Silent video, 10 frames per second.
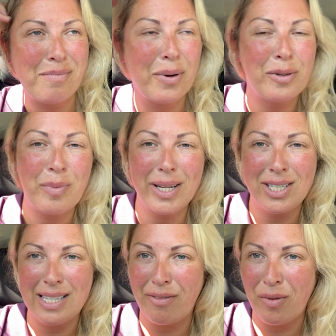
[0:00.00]
post
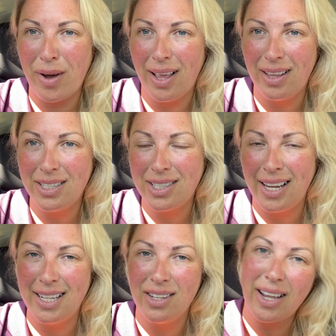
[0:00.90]
pictures everywhere
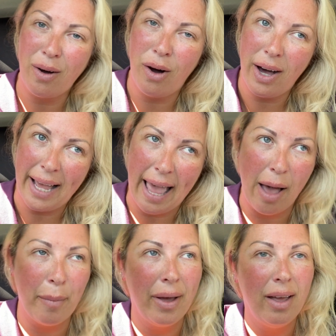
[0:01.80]
saying look how hot I
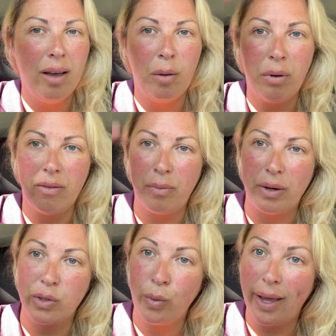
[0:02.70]
am, apart from
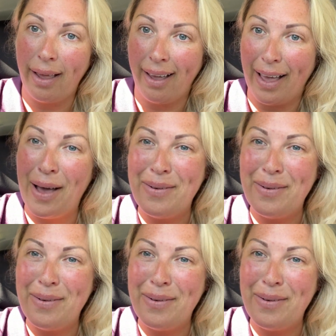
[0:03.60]
how sweaty I am.